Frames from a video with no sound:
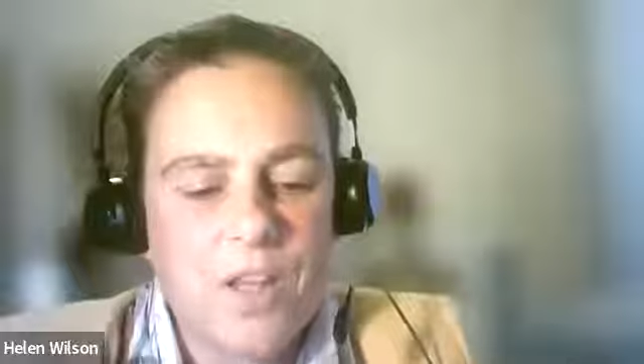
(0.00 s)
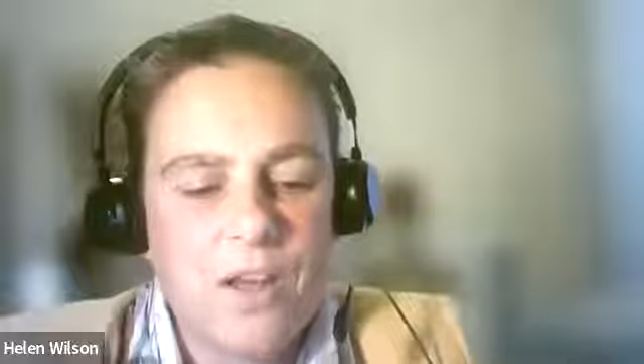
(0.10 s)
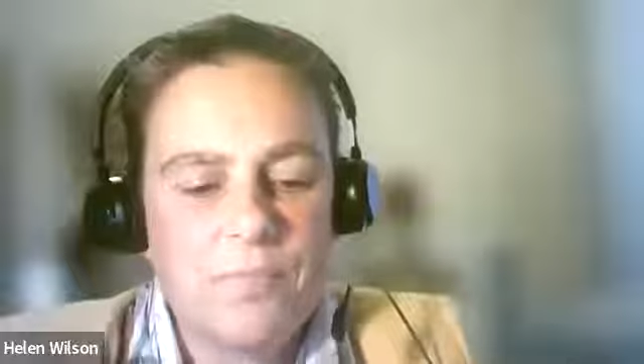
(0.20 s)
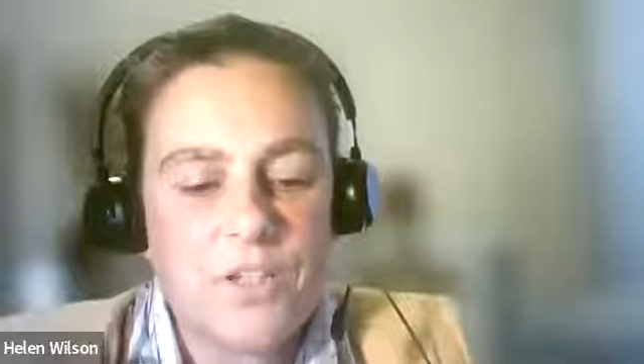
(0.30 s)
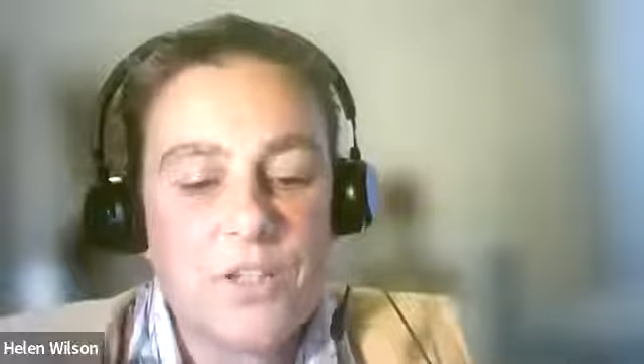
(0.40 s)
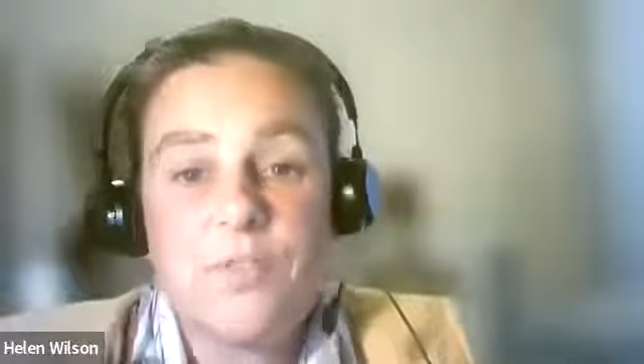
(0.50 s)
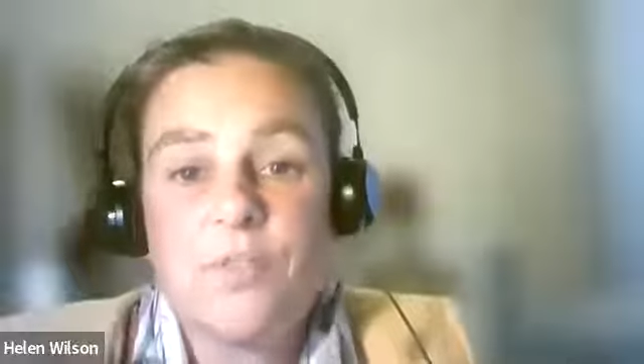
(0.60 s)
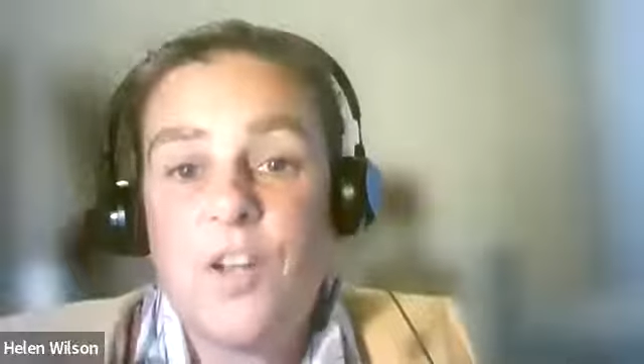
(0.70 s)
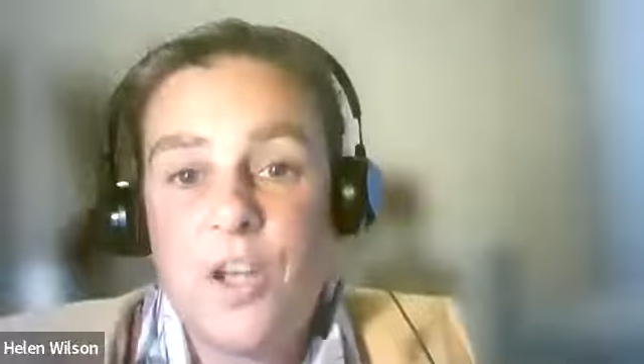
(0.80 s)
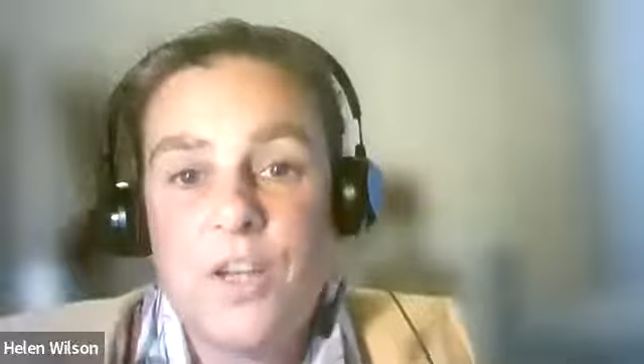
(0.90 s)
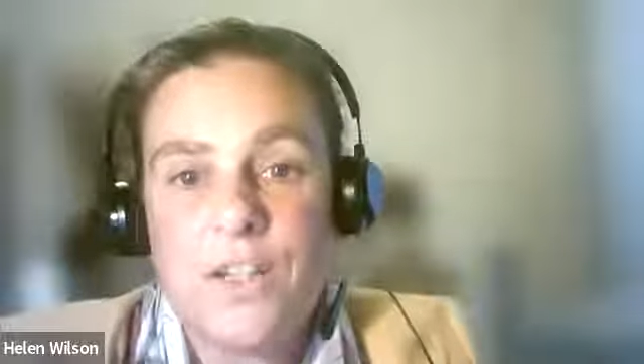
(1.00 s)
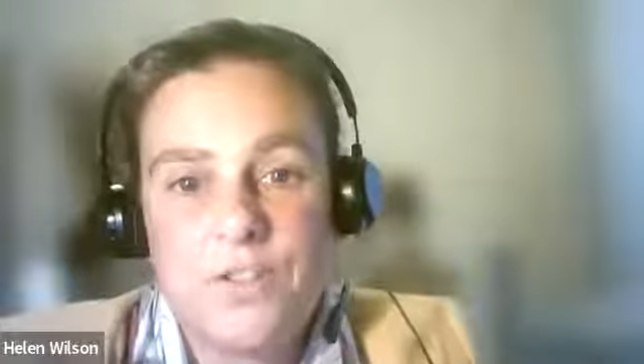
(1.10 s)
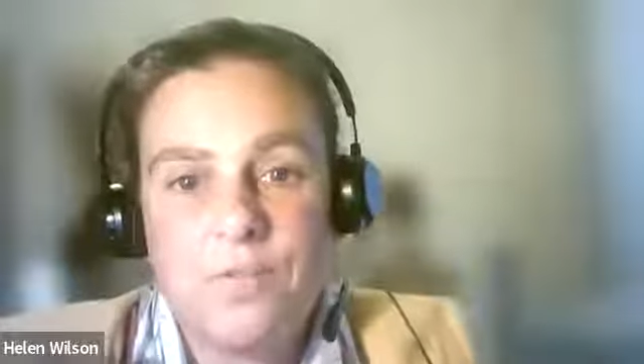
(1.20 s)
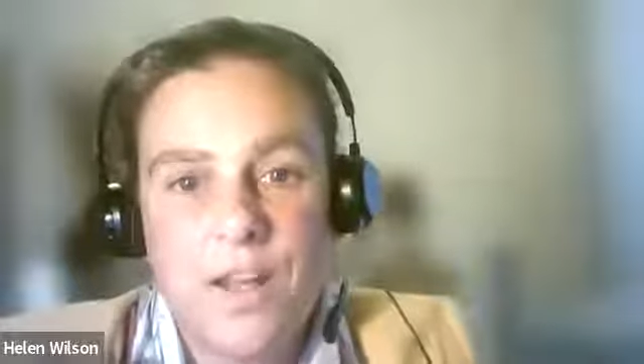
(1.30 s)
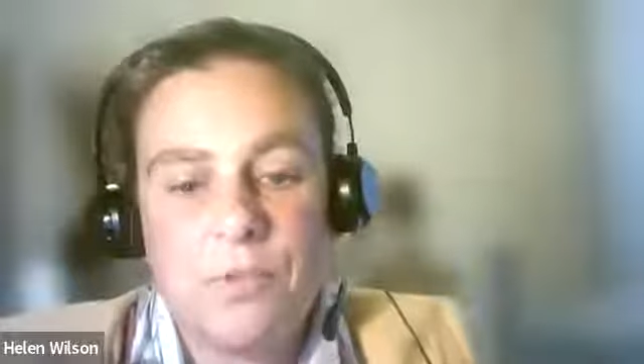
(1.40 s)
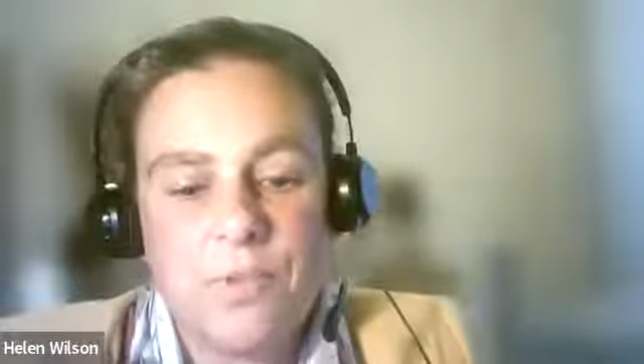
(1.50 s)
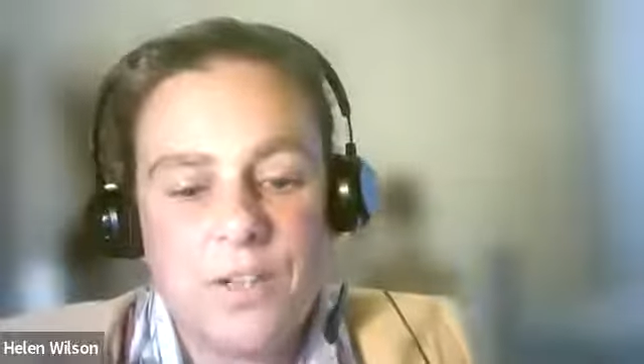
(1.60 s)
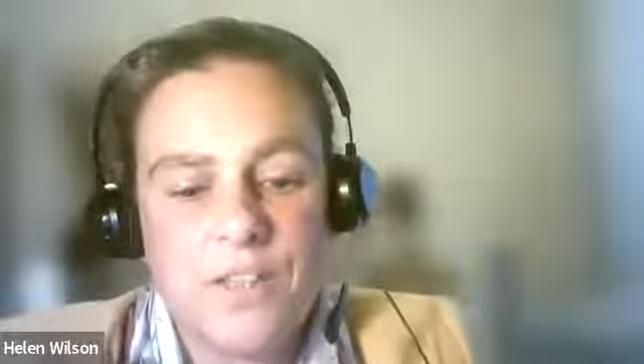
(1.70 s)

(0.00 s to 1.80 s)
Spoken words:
in terms of learning and development.